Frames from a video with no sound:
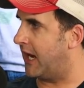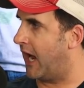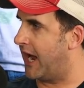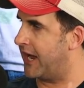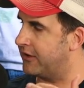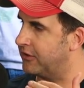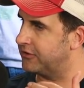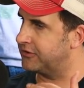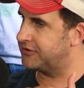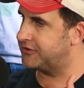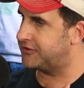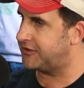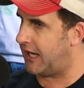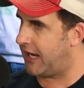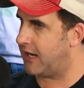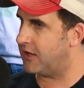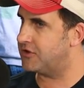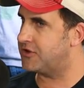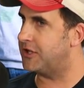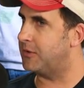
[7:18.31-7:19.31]
I
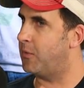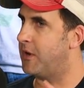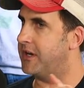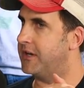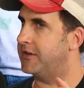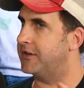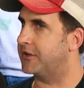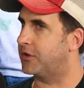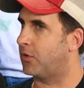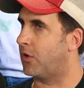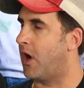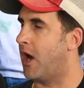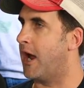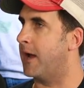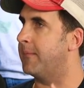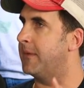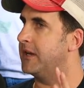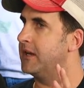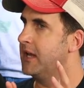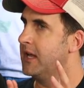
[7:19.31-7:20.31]
understand she went into
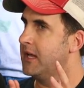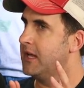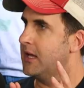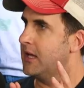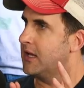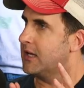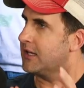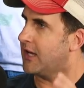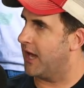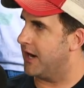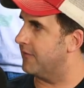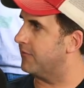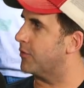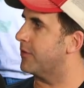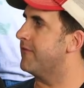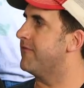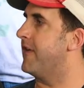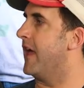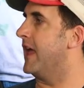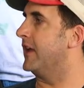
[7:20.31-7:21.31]
crime and kind of
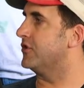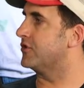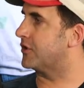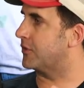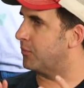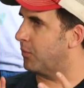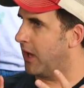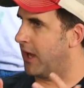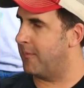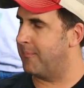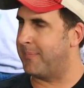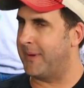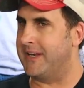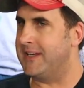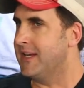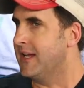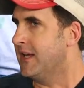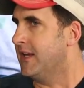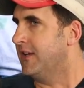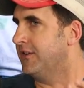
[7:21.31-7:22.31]
revenge and, and but
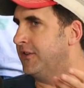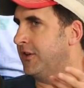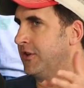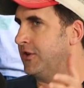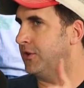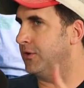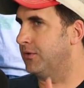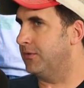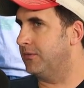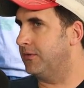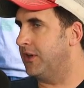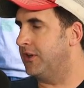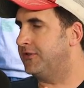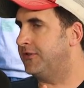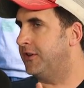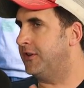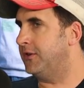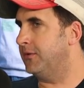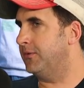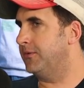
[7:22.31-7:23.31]
to you
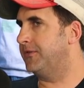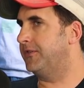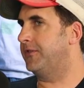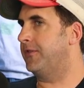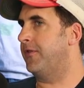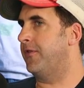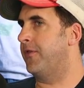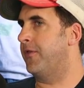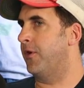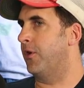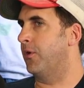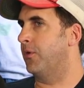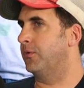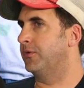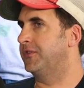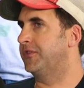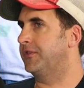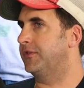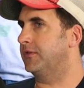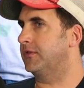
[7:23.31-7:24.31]
to, use
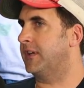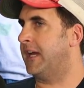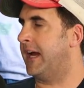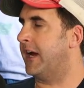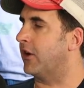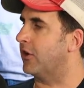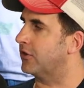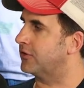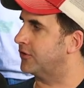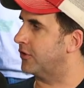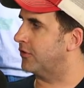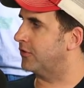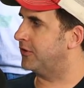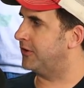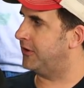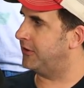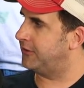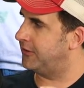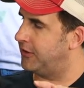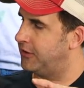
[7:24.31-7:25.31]
those character or
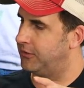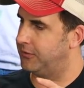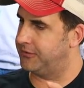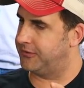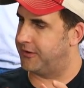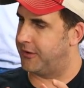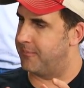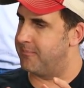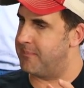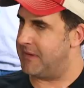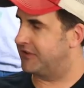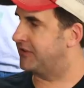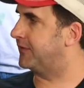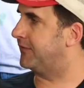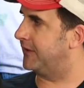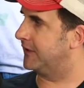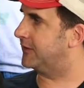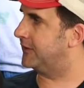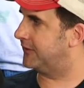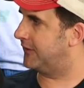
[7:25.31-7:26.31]
to, to use the
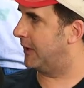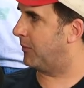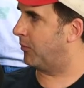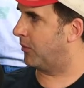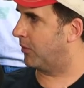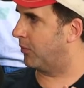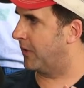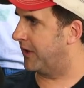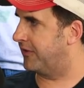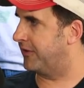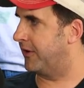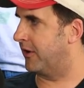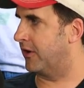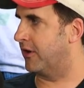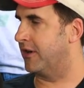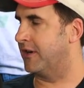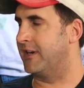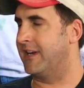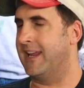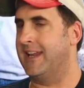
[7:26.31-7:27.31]
misfits that were with
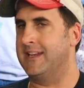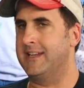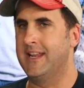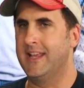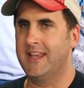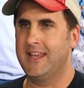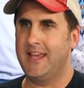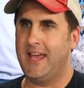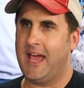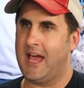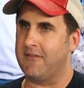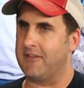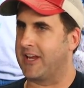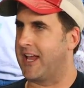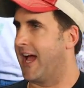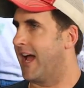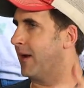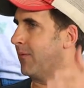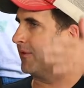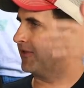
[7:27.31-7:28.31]
her and and have a
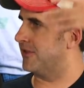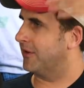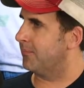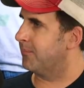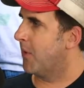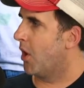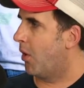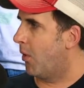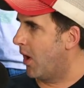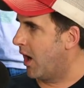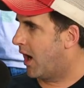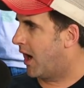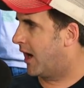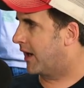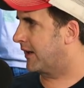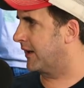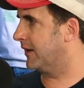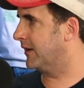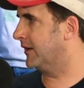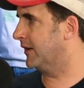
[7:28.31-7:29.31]
guy with the
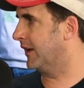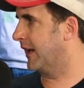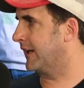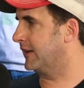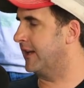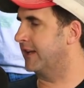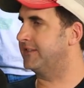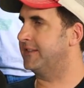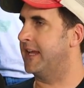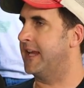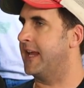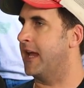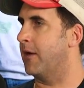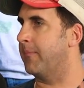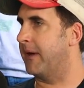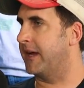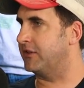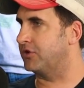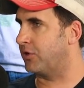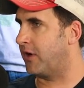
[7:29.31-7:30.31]
mohawk and like let's hang out
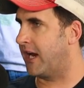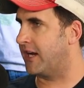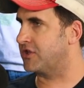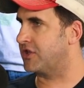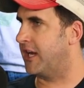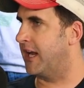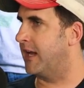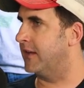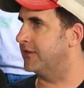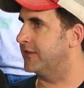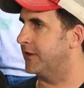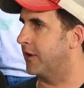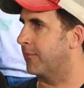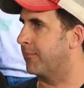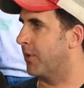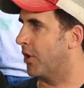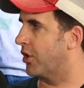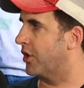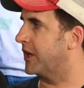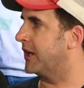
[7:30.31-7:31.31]
by trash cans that are
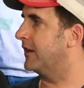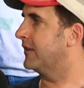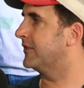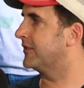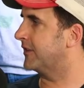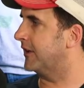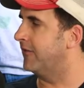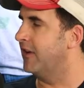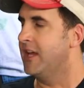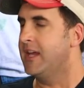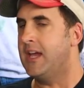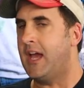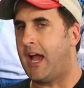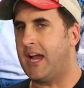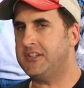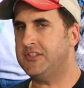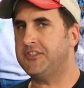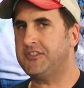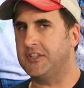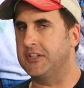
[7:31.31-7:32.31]
burning and stuff.
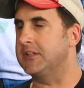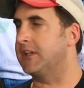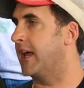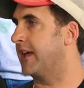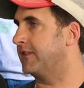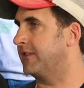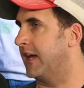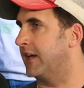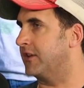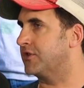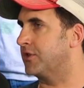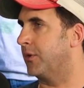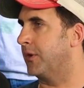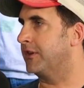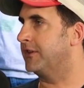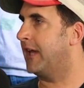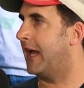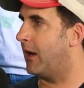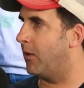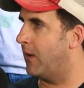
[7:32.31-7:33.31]
I just didn't like that
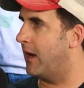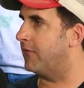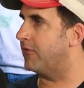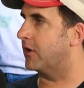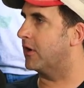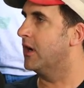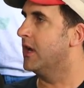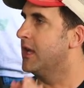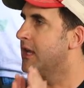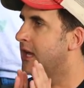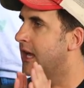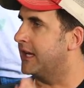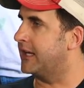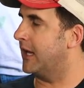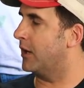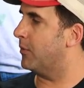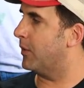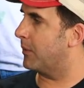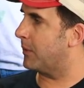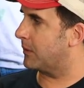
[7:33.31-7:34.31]
choice. However,
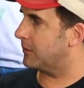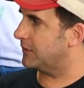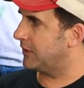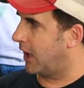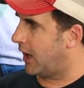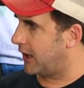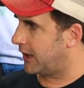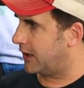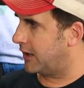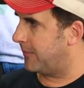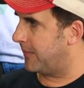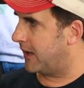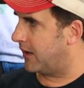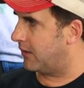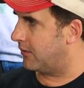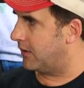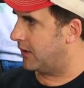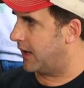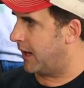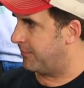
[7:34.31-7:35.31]
again when we were talking
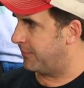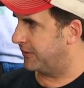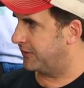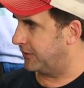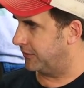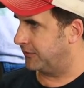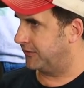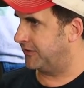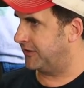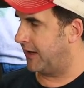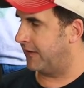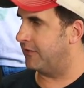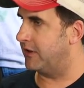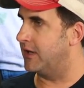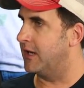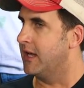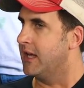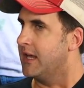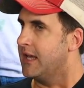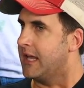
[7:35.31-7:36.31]
about episode 7,
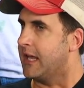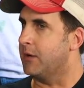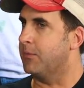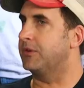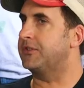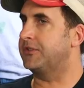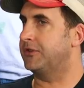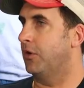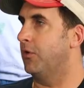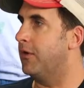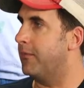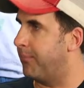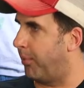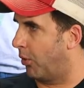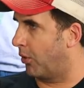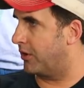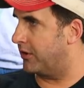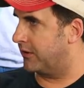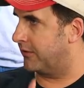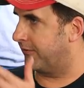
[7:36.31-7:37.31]
it was so
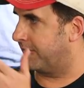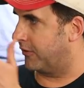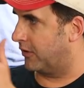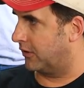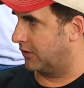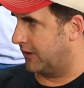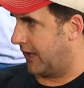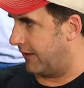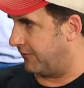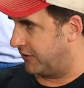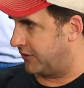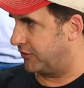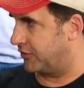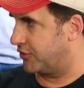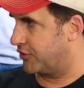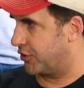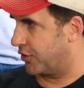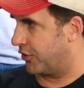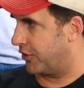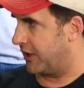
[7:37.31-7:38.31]
important for 11's
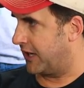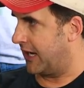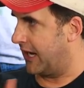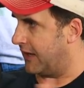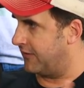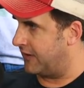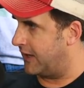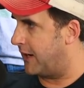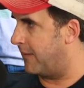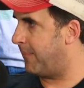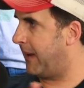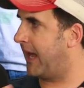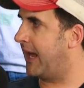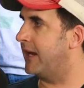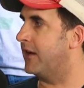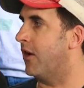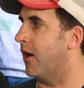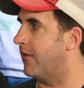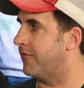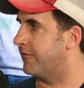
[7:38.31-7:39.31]
journey and then it
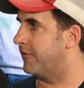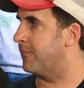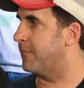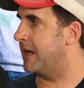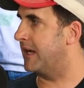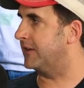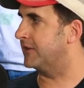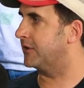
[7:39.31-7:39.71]
paid off for me.